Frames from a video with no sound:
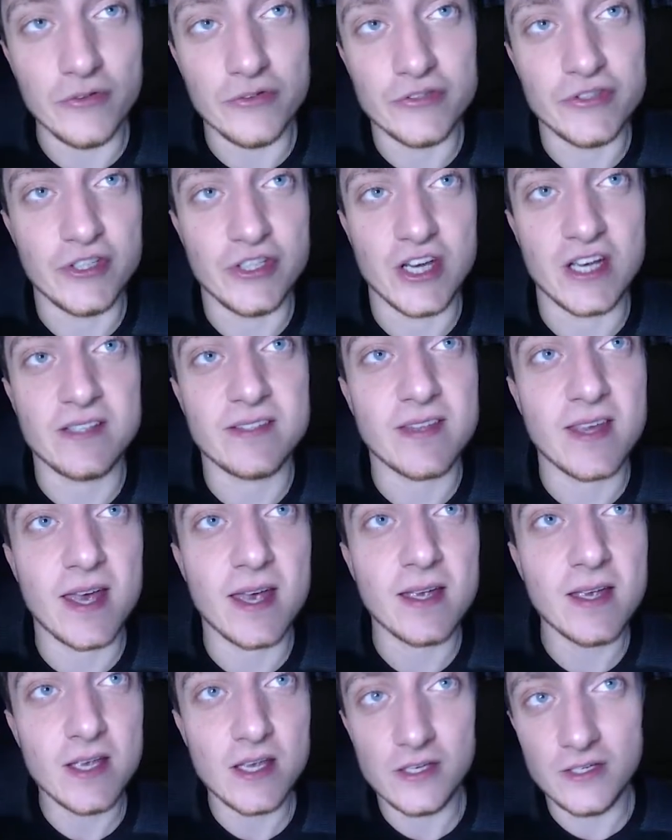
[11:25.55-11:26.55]
suggest
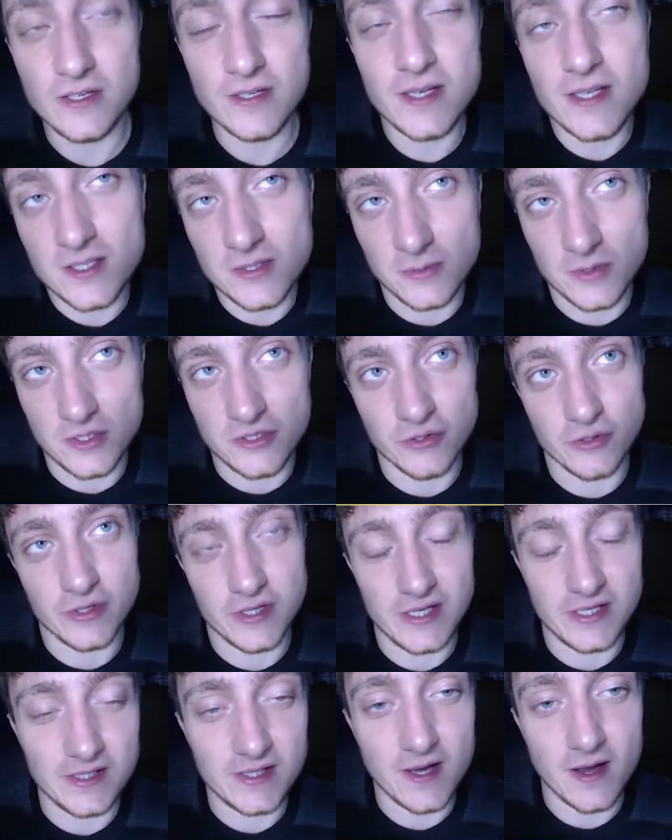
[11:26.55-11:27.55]
that. You need to enjoy
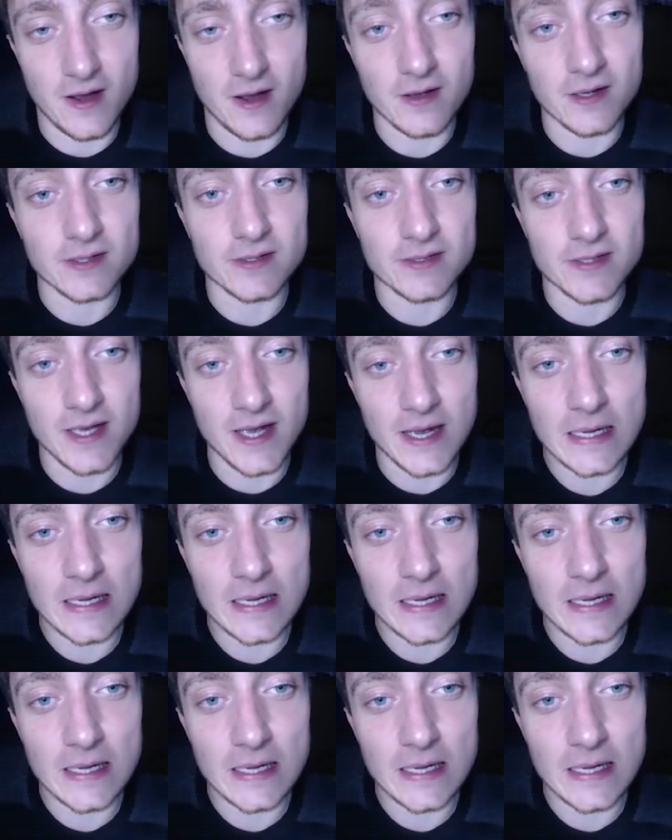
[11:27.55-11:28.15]
these cards